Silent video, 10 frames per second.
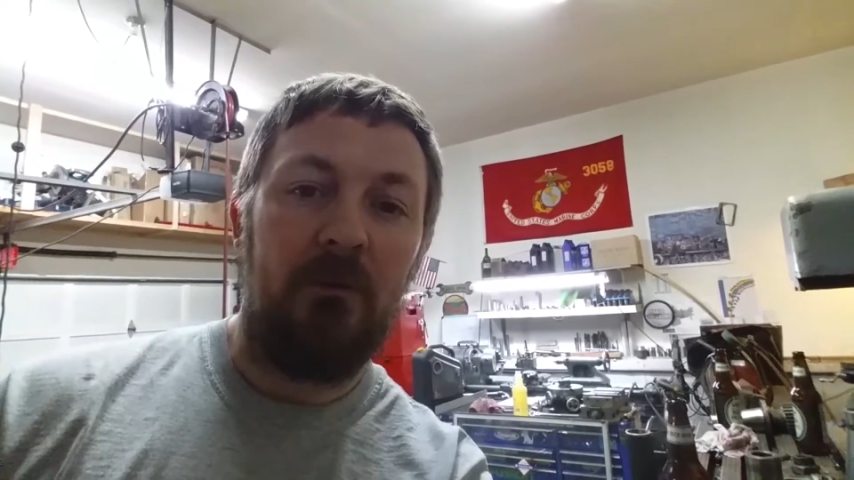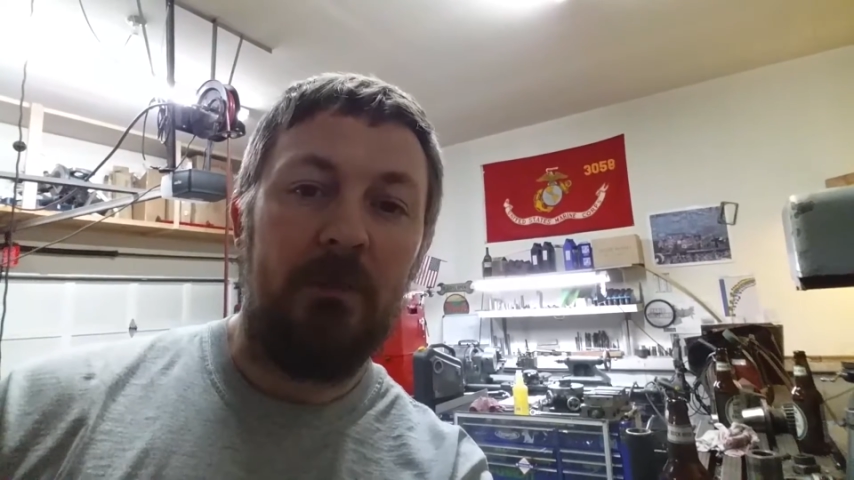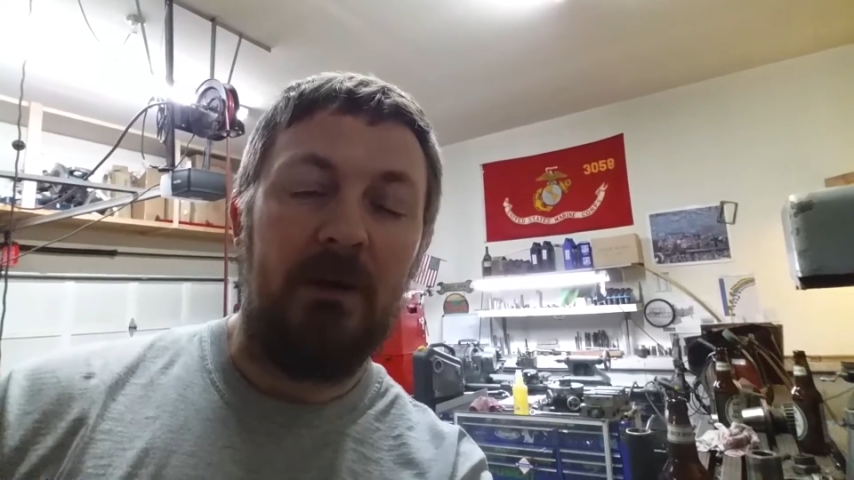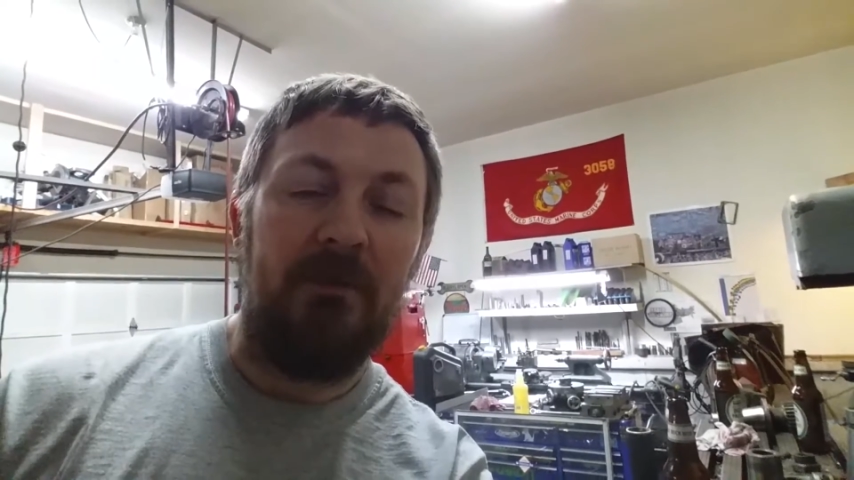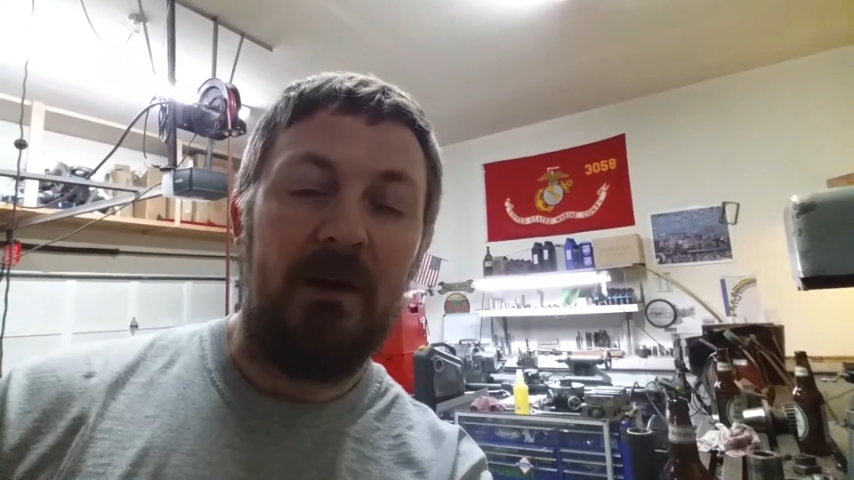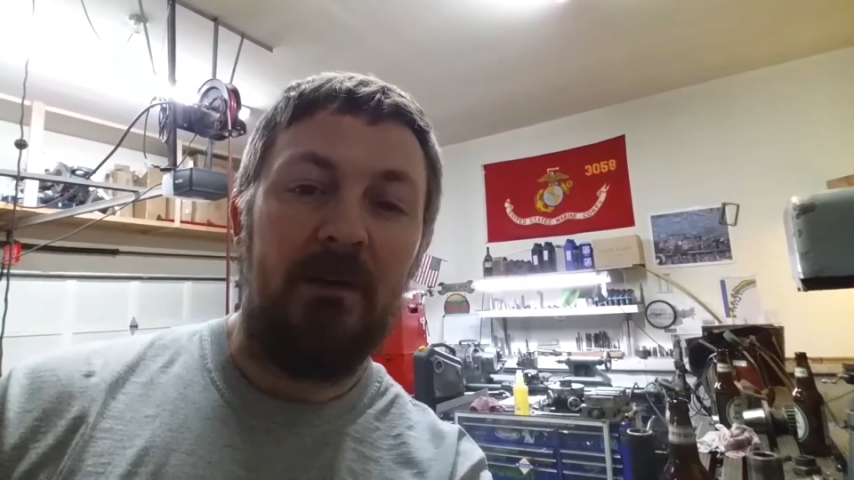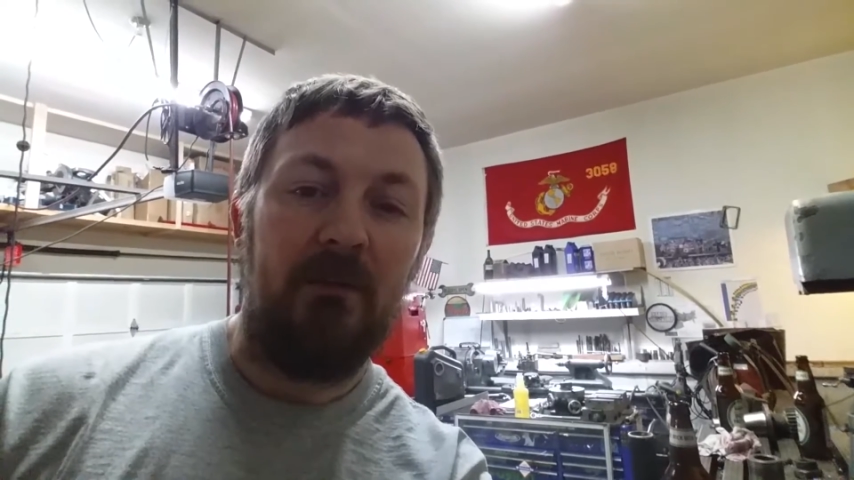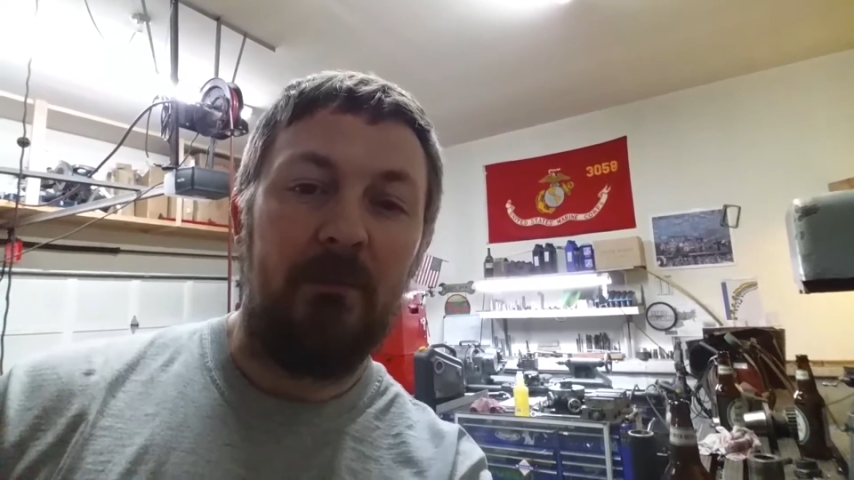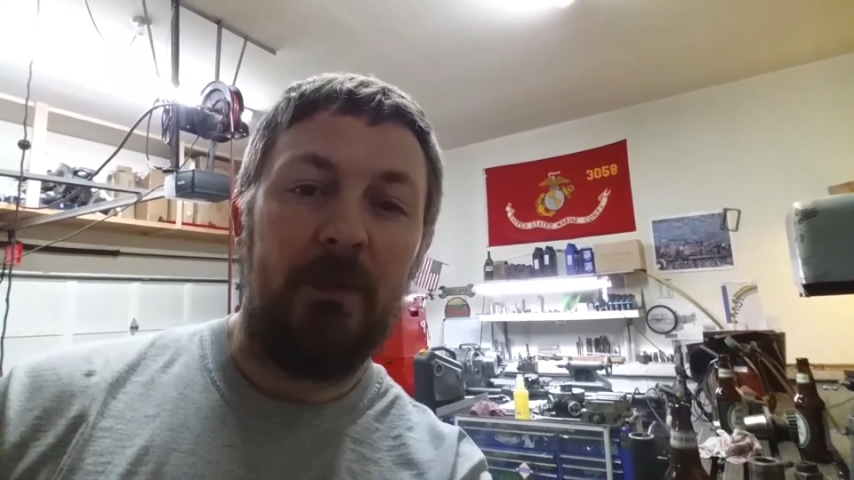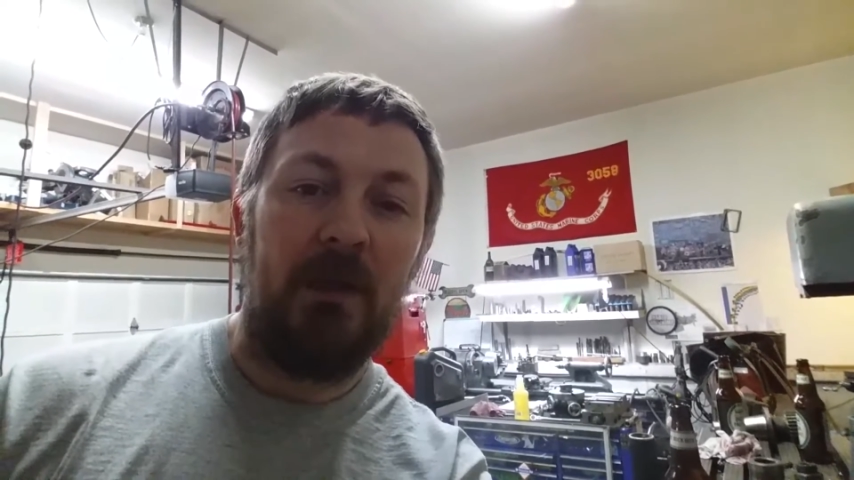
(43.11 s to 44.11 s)
It's about
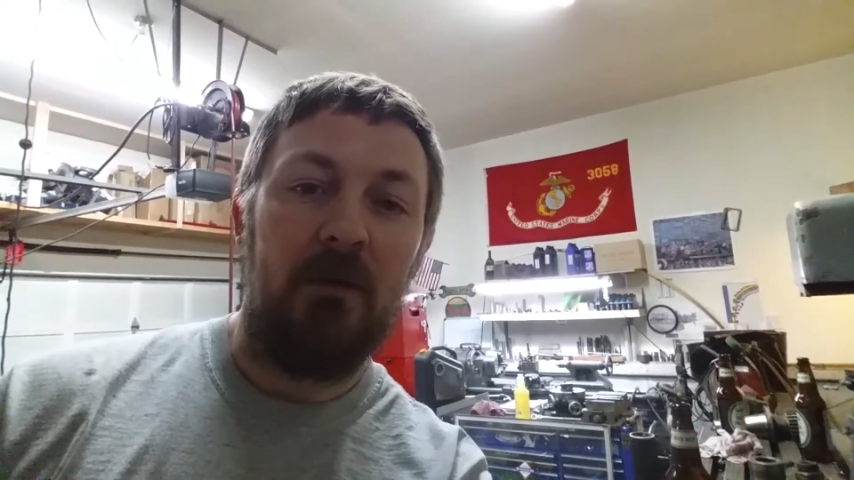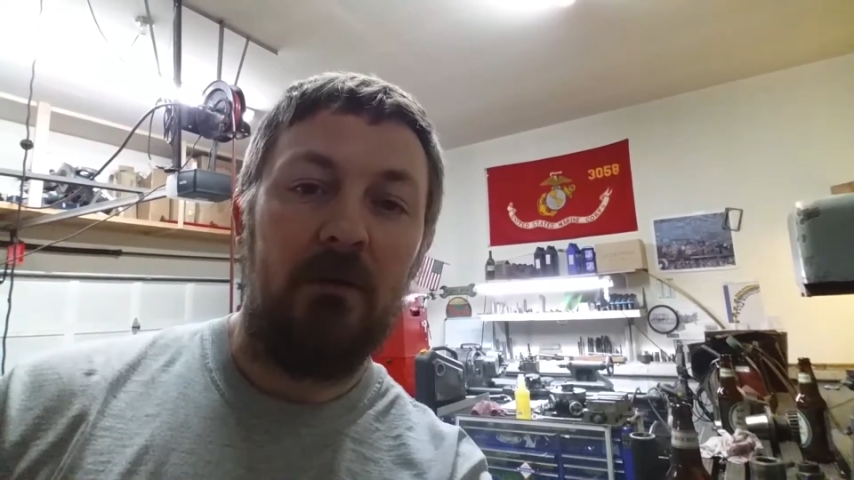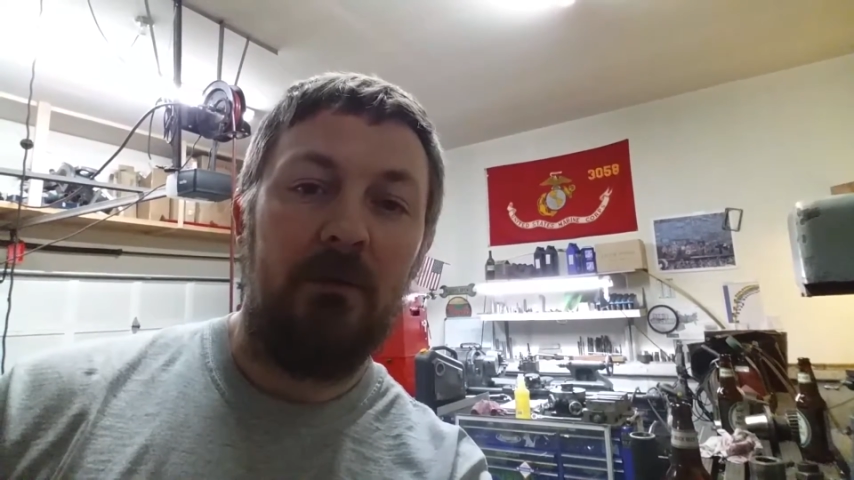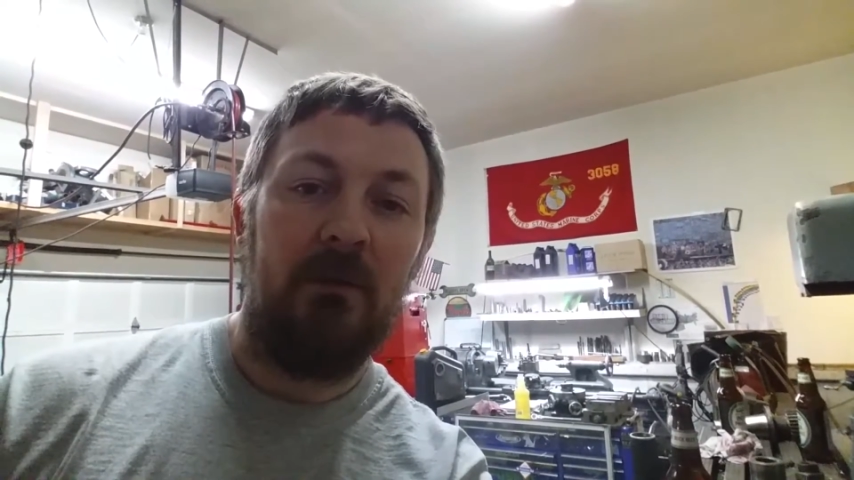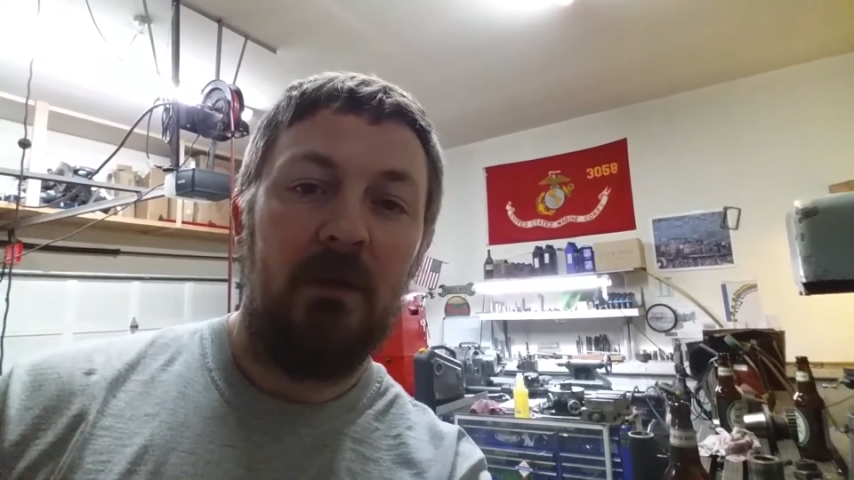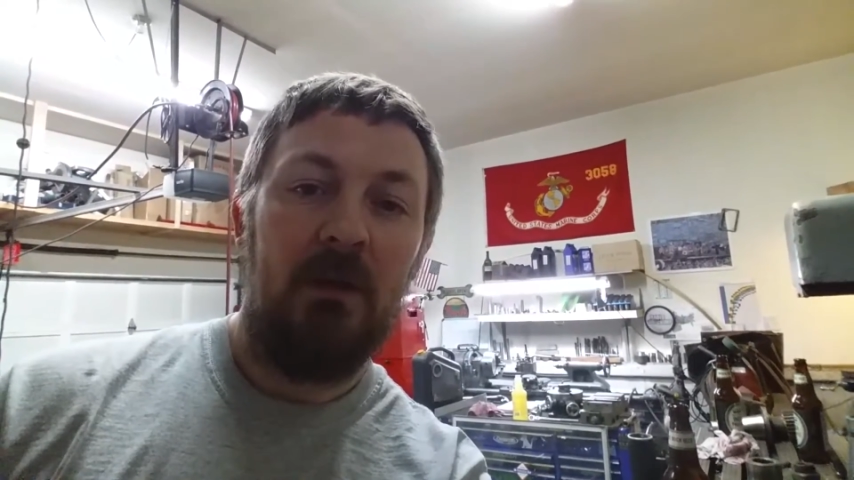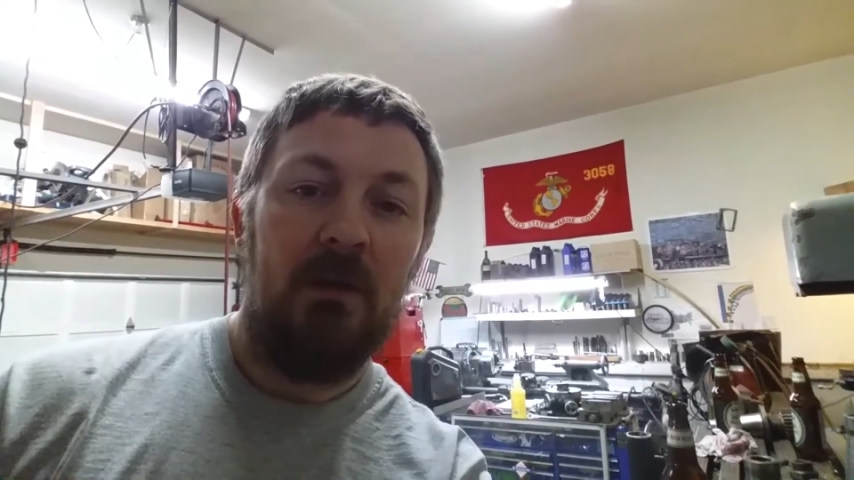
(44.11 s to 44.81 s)
5,000 pounds.